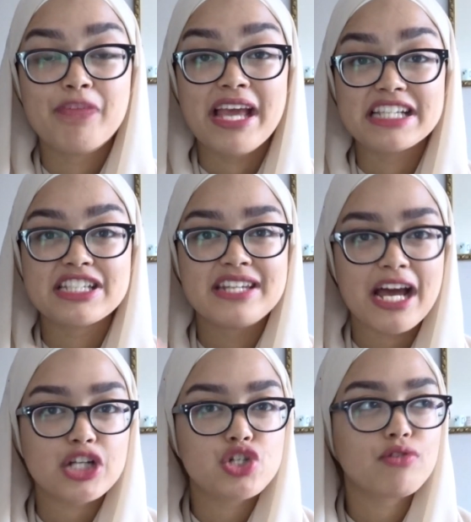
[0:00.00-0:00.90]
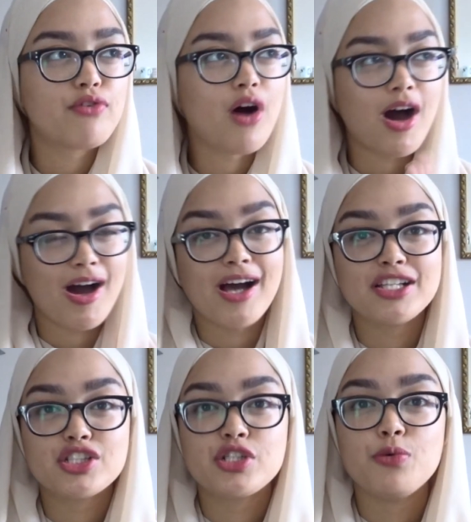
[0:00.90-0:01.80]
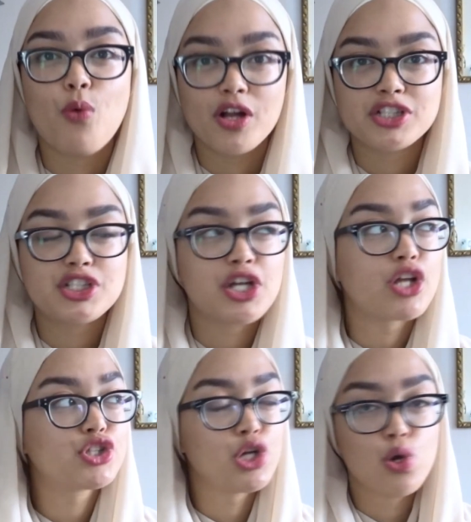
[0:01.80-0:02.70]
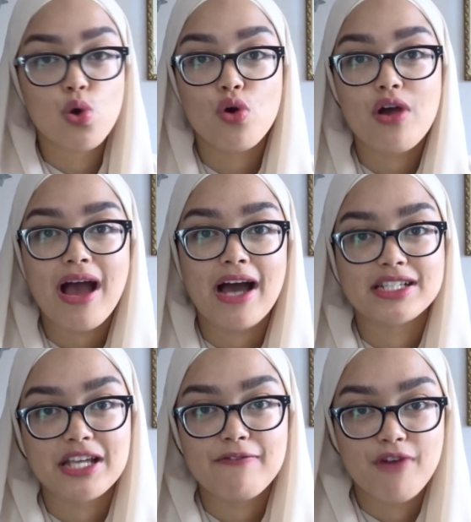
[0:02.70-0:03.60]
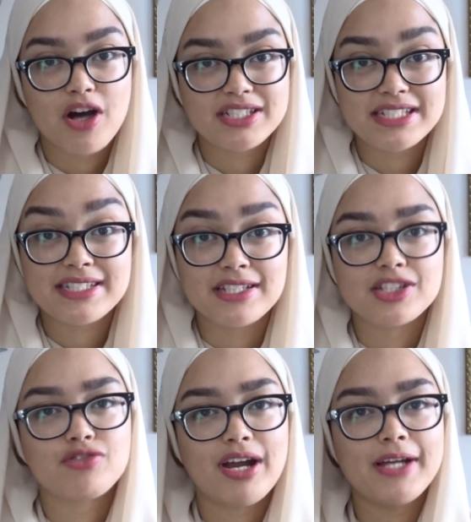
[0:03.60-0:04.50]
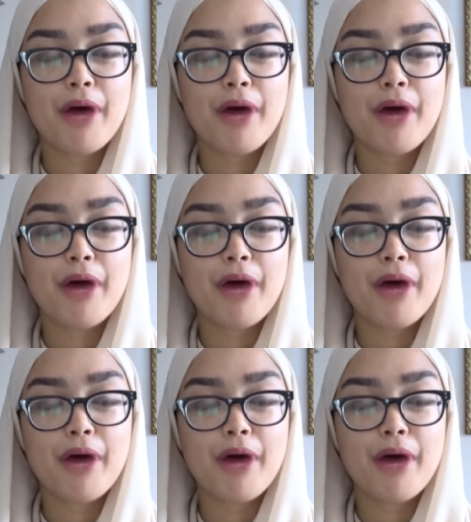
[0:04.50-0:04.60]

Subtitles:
it's natural for our eyes to want to look at a far distance, right?